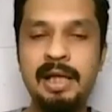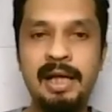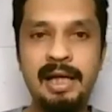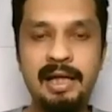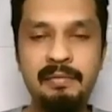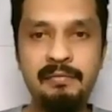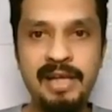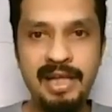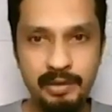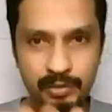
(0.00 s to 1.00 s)
And
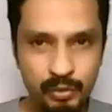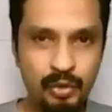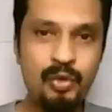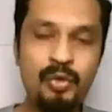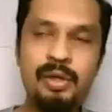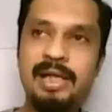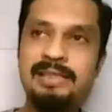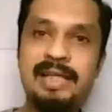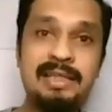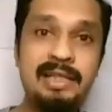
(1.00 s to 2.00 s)
when I grew old, I
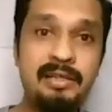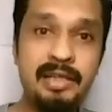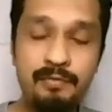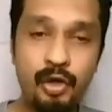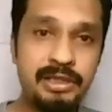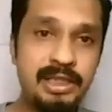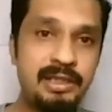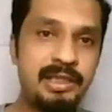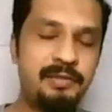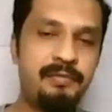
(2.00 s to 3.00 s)
started
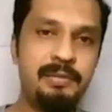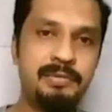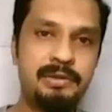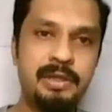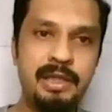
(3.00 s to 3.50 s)
re-watching these films.